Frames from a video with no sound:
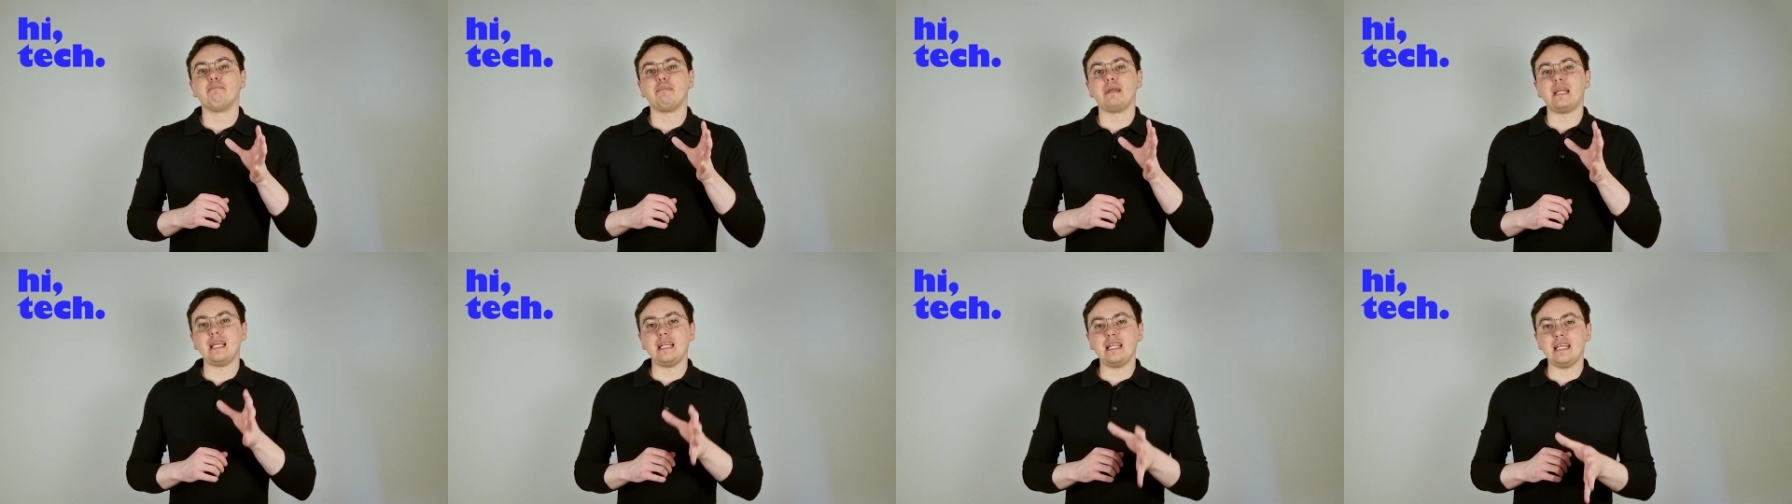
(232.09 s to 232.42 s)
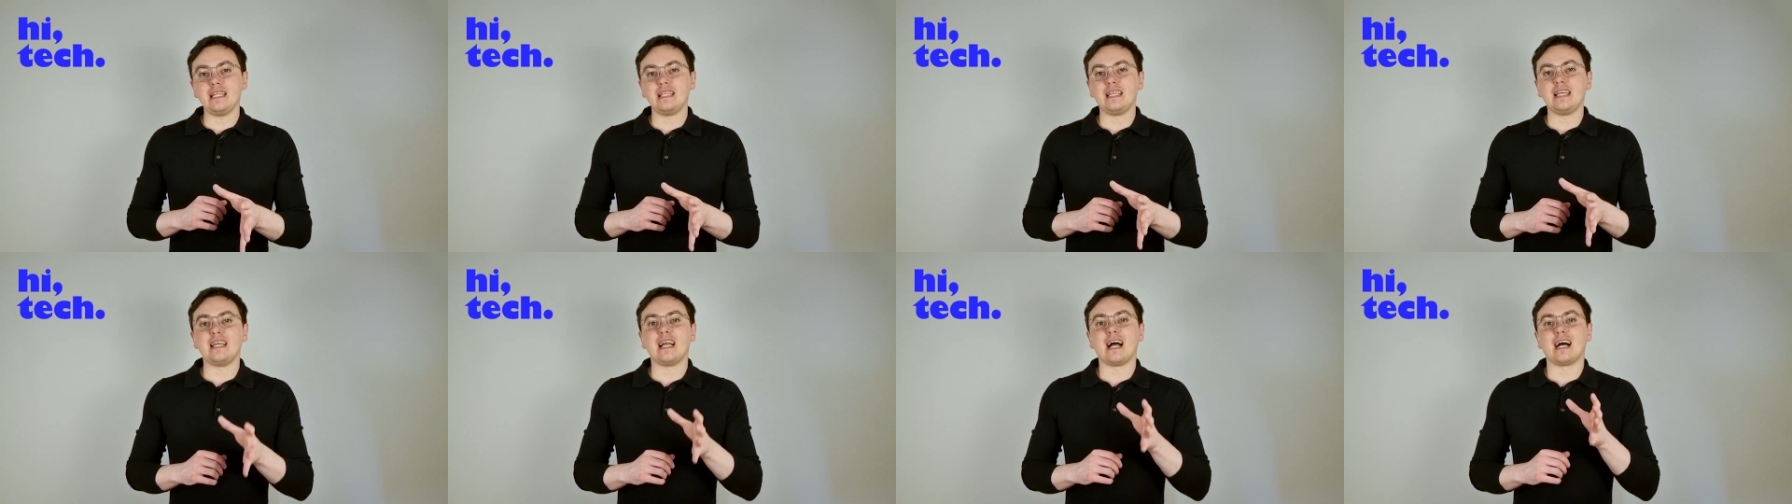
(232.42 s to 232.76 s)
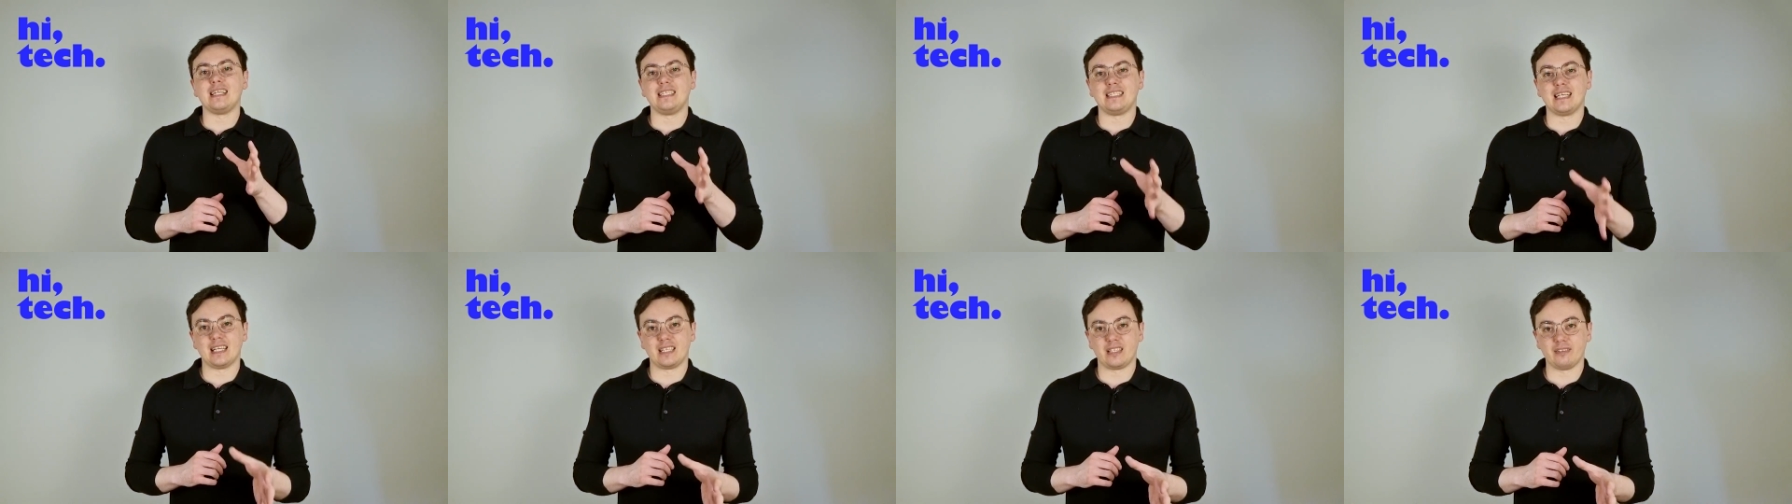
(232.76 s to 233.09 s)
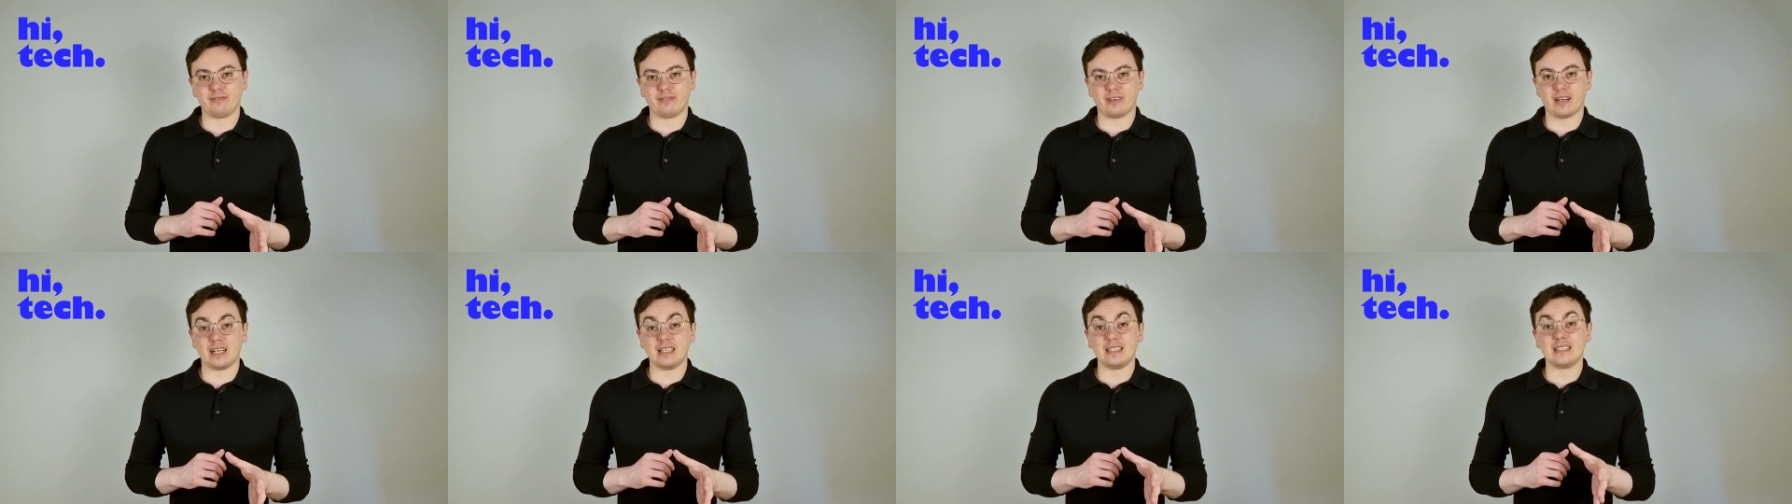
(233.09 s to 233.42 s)
PDD
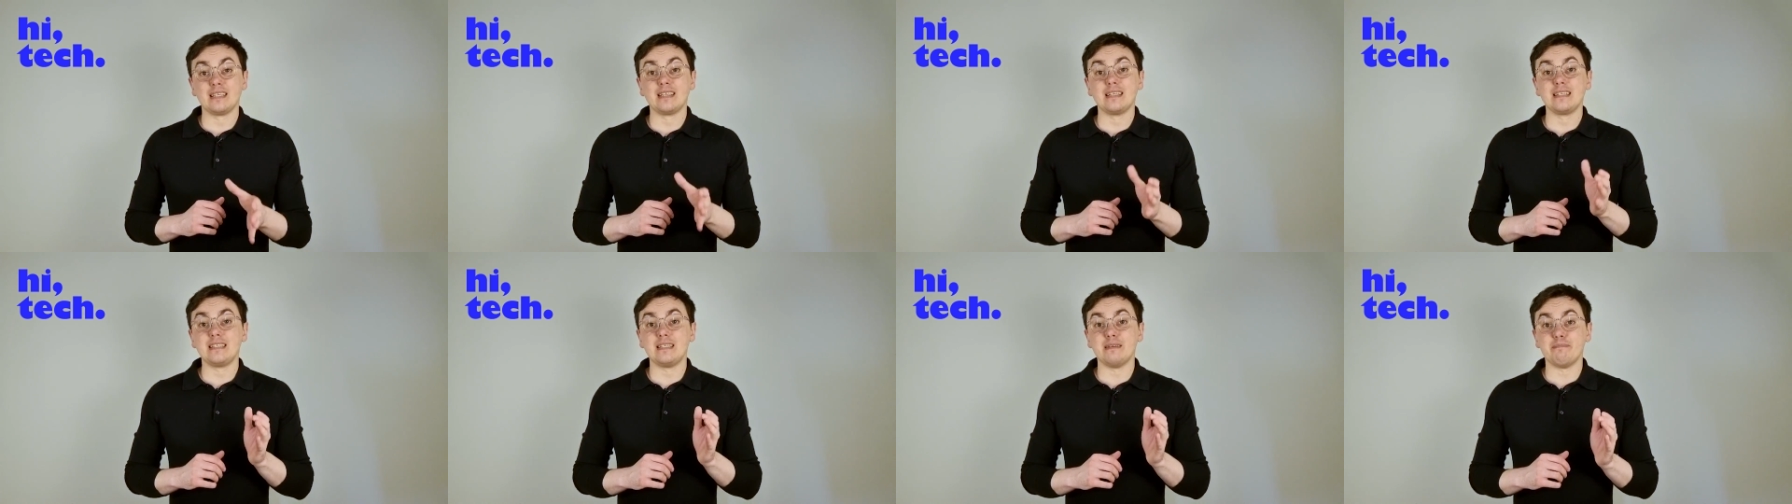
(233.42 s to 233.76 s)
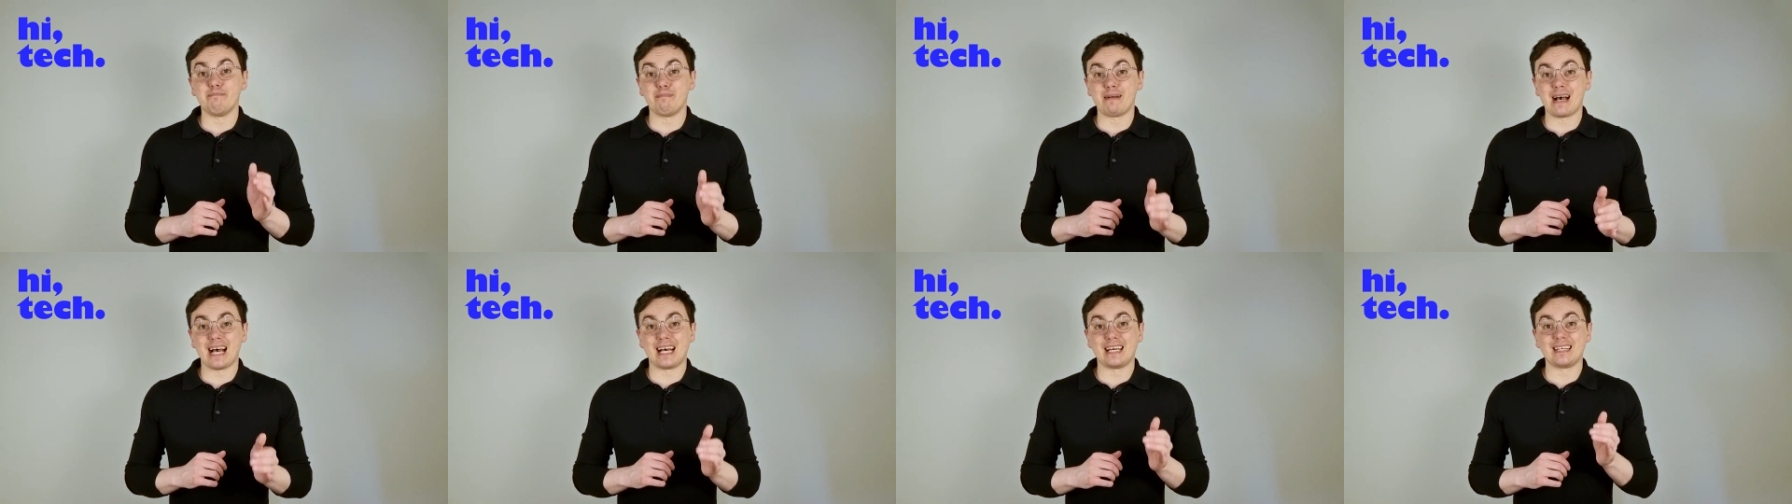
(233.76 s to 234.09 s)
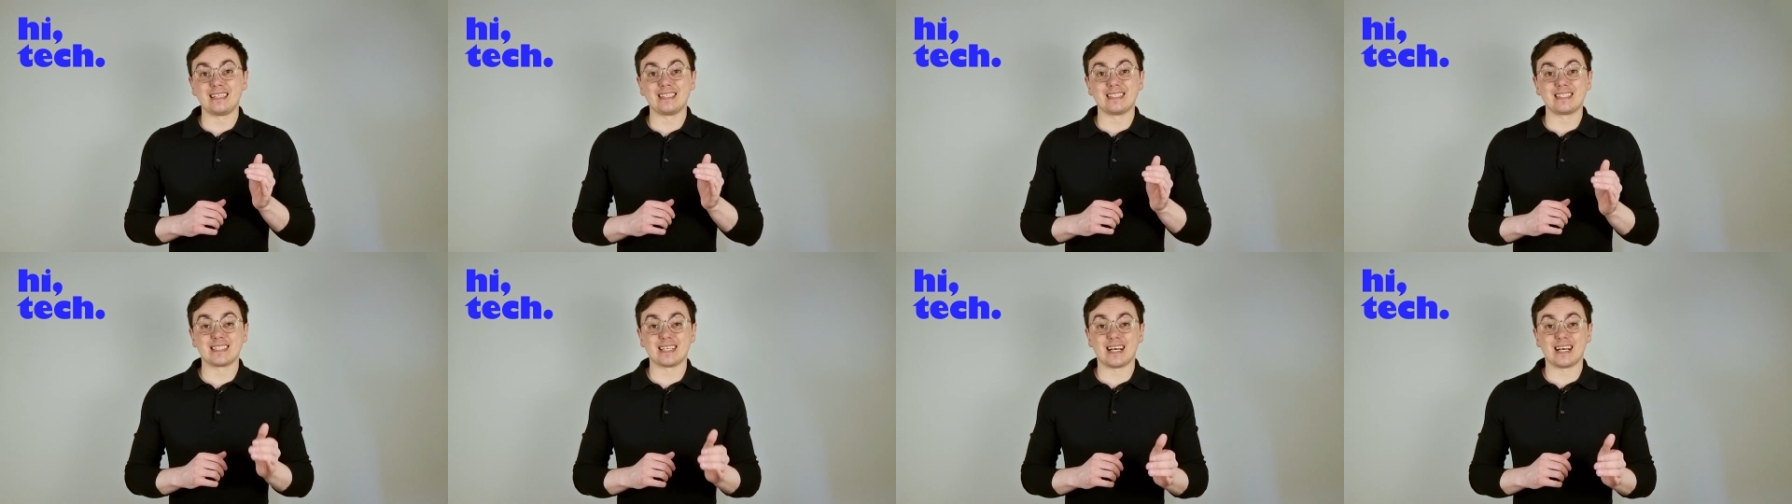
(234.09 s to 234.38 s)
identifies demand